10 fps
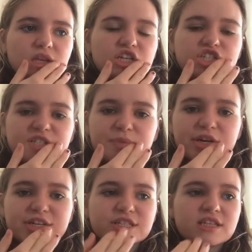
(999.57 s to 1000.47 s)
Just
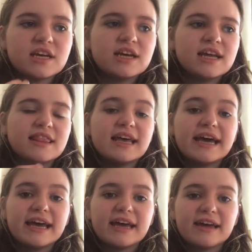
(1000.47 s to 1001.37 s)
because
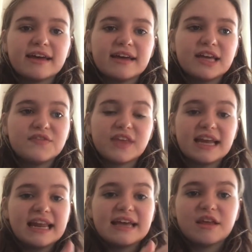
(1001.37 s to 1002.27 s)
if they
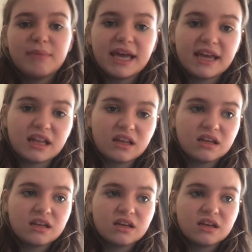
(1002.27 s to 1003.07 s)
let them in